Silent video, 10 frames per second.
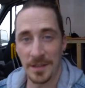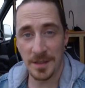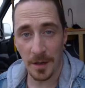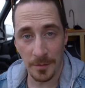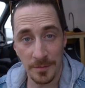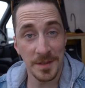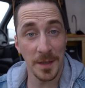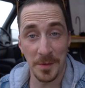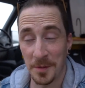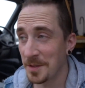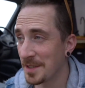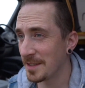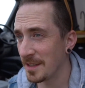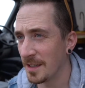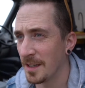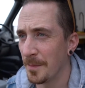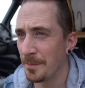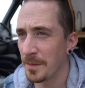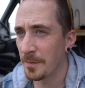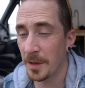so, some news.
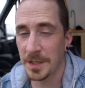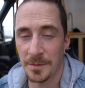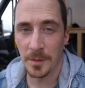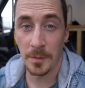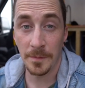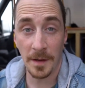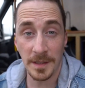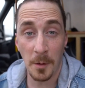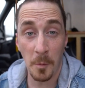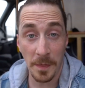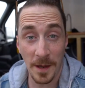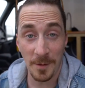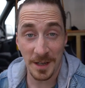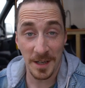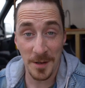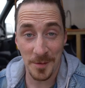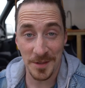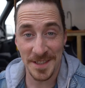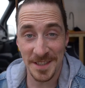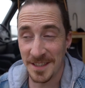First of all, we found out what that red light
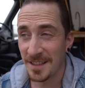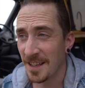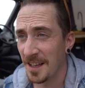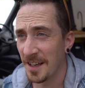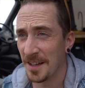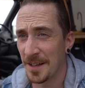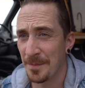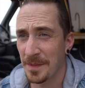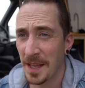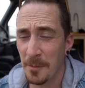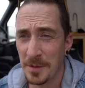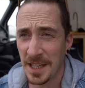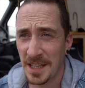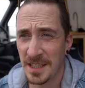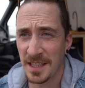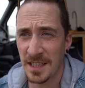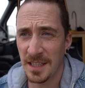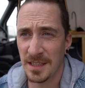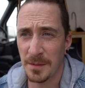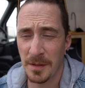was. That was actually
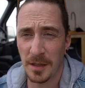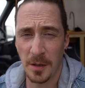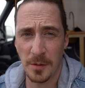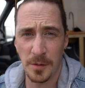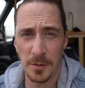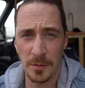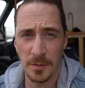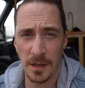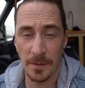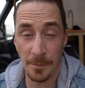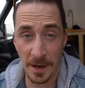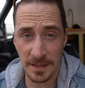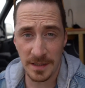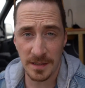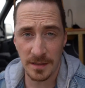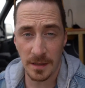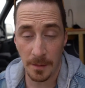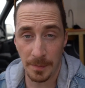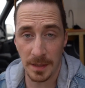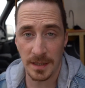some of the local event
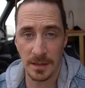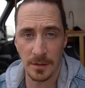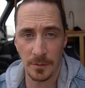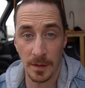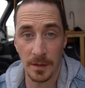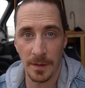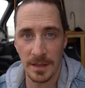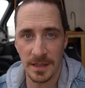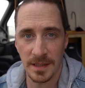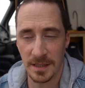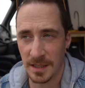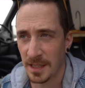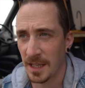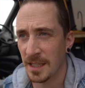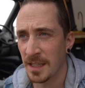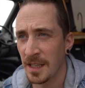companies that sort of run events and things like that,